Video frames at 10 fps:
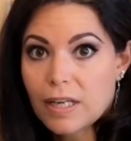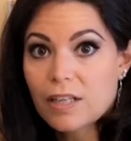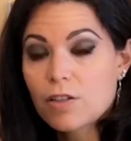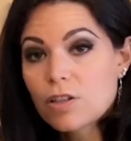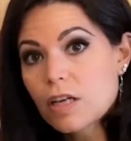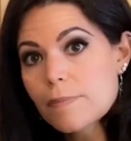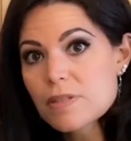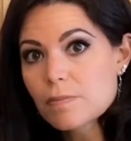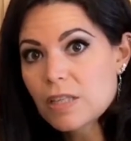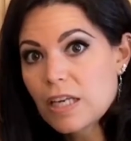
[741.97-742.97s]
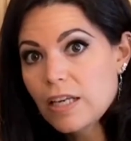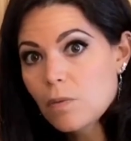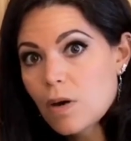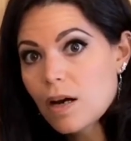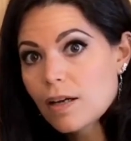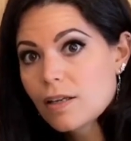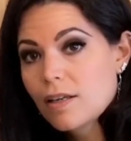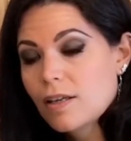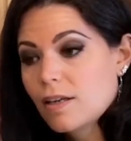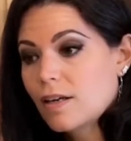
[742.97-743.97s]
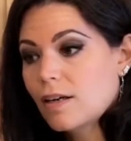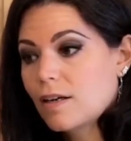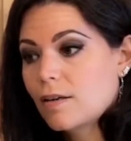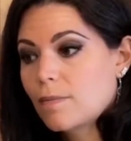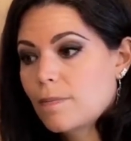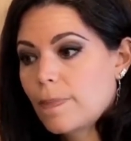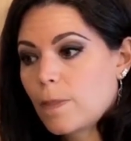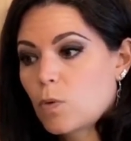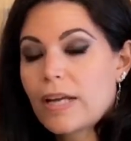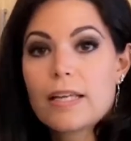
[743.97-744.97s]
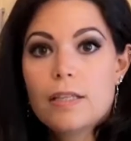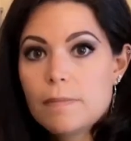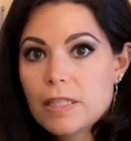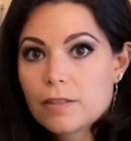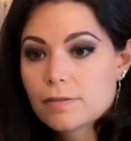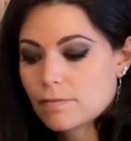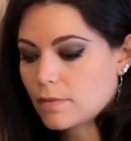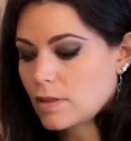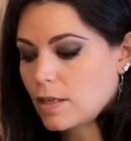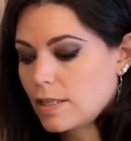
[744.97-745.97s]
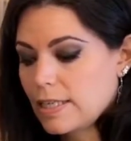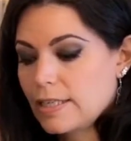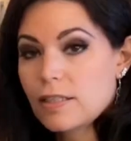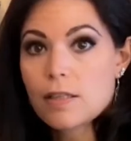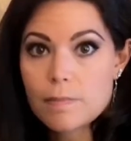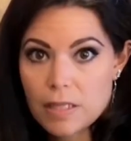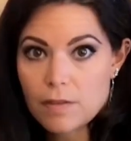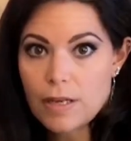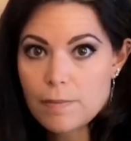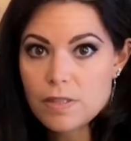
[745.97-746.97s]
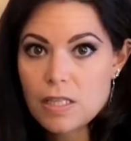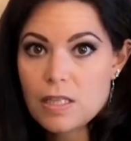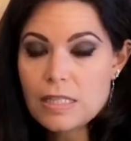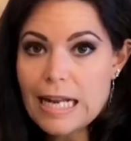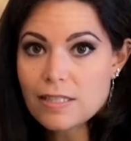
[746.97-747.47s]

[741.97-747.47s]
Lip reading: When I cook up some quinoa or any meal, I add a bit of hemp seeds.